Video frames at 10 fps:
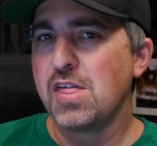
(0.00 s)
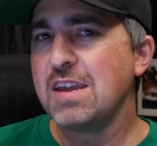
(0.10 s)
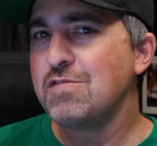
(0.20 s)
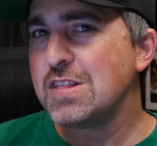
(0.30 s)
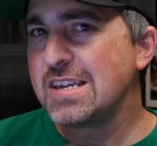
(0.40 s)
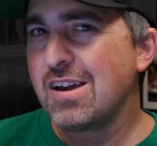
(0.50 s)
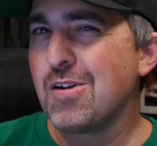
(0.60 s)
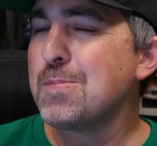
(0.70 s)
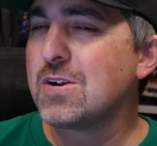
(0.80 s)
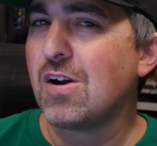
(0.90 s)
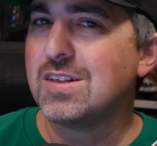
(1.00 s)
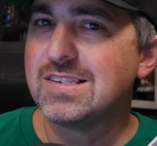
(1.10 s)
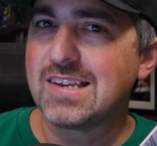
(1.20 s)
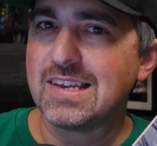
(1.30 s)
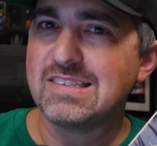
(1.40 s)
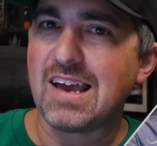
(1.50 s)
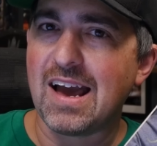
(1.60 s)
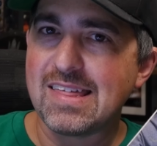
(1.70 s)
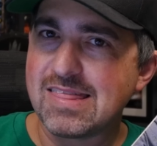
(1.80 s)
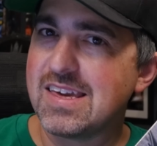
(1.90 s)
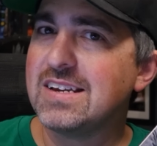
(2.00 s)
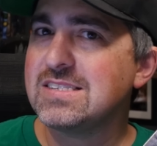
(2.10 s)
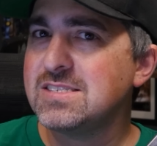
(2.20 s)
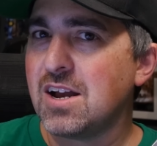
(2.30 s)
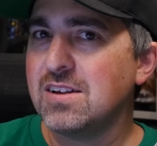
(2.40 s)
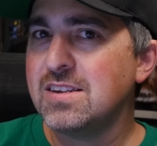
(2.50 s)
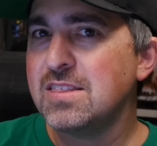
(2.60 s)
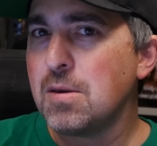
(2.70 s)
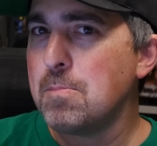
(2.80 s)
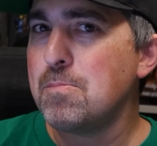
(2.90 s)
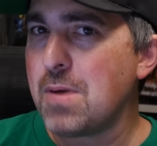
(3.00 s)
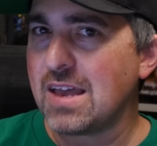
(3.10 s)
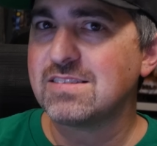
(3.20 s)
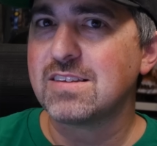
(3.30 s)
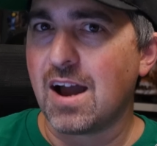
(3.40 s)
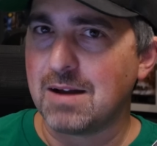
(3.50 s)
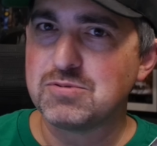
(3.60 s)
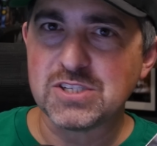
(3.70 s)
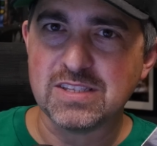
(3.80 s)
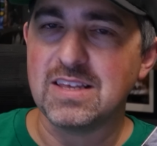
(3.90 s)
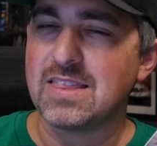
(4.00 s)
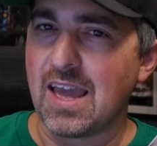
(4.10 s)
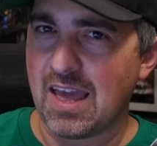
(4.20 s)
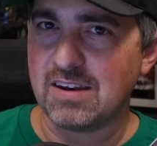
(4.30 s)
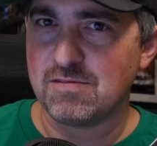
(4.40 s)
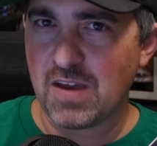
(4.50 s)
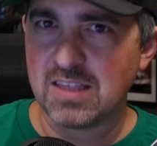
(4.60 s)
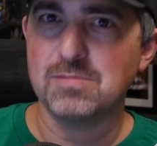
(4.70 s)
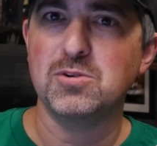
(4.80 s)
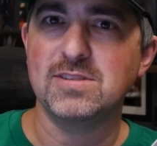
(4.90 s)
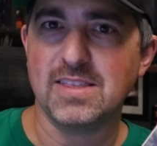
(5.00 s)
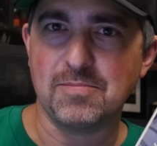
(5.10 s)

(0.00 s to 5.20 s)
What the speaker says: Thankfully, HarperCollins has, I think, done the best option that they had available to